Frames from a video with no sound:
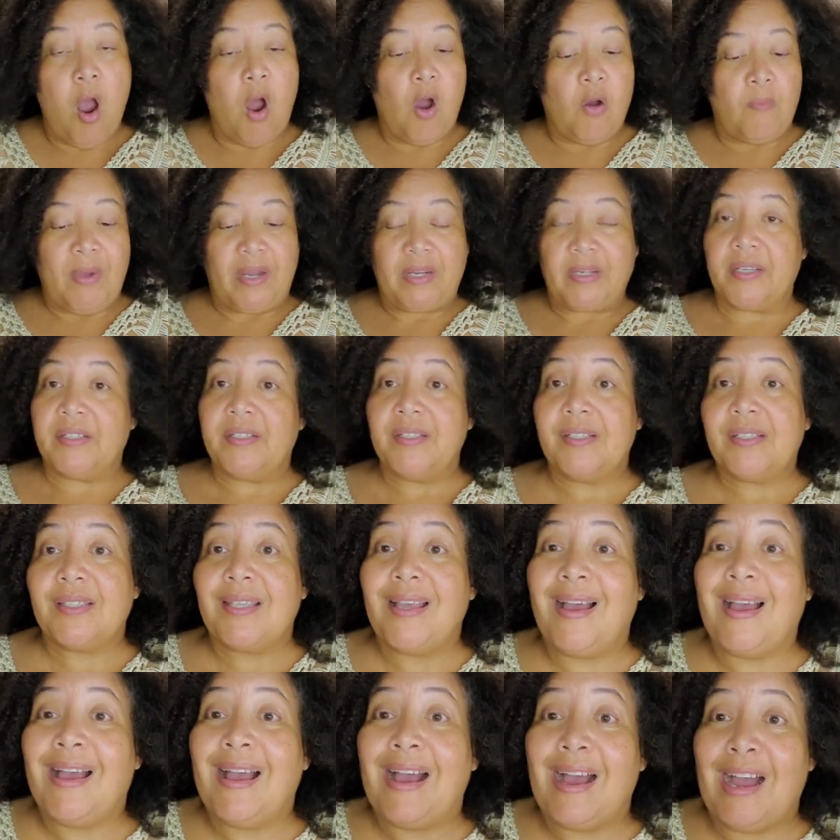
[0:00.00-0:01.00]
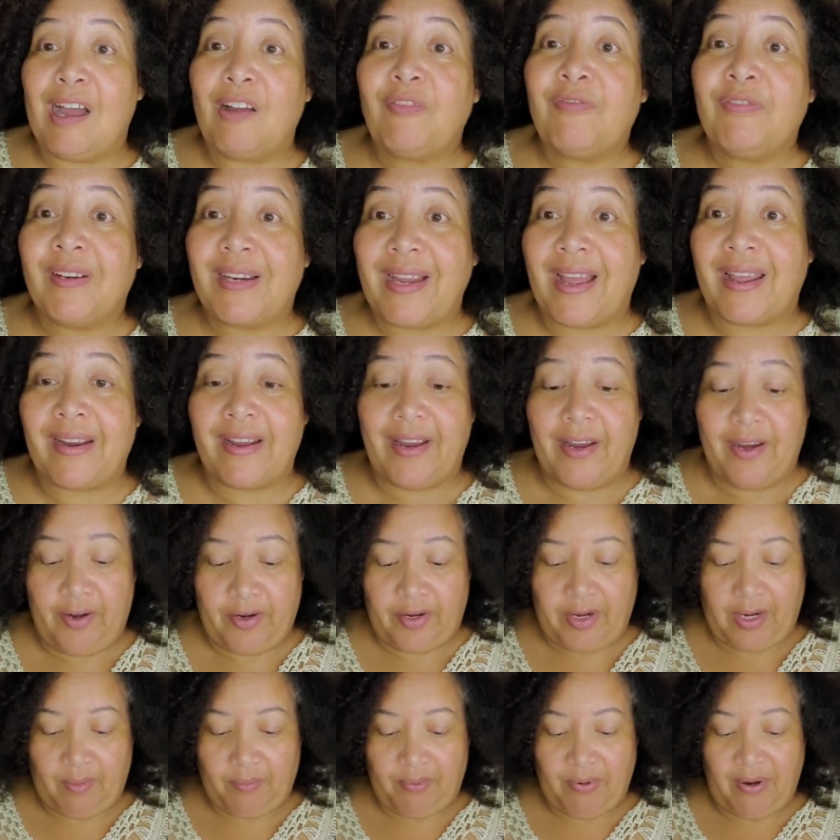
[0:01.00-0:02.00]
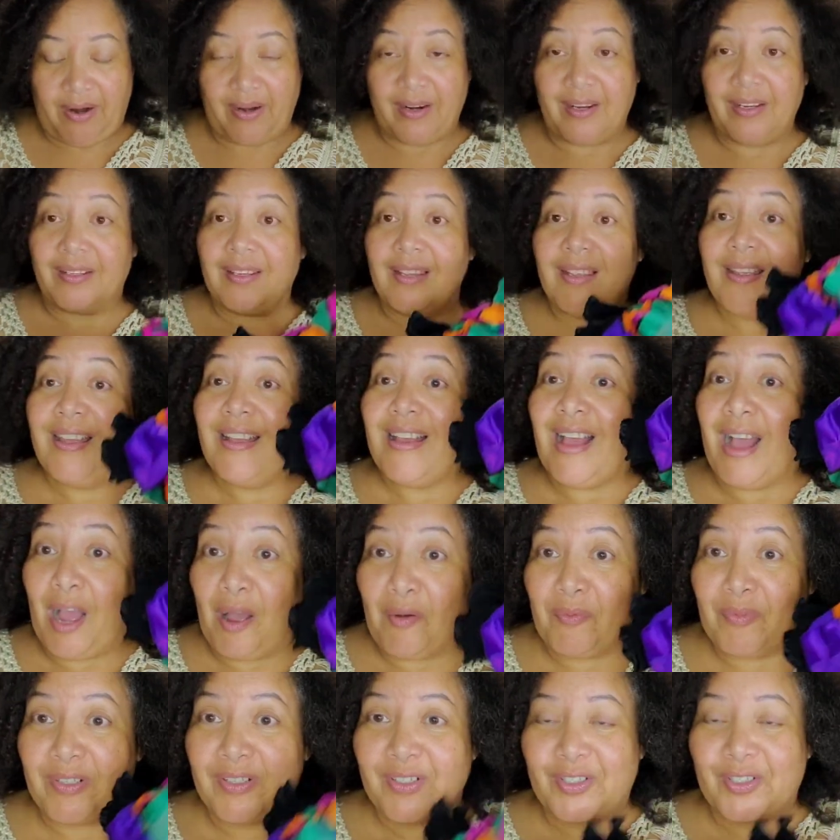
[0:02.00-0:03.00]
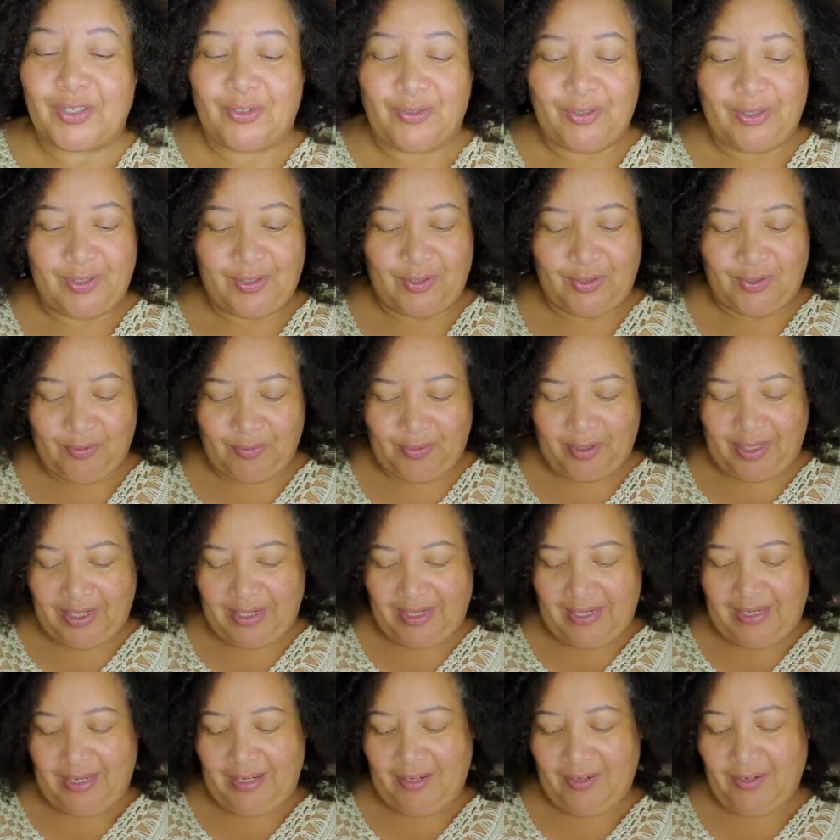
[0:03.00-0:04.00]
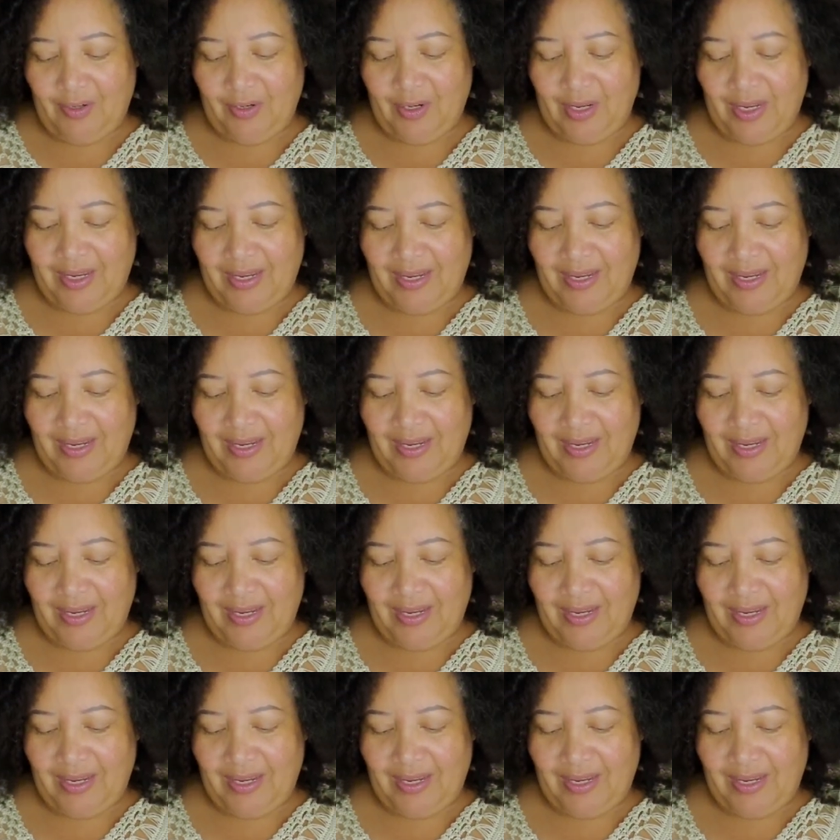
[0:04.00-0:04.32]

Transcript: Oh my goodness, I forgot a hair care product. I'm going to show it to you right now.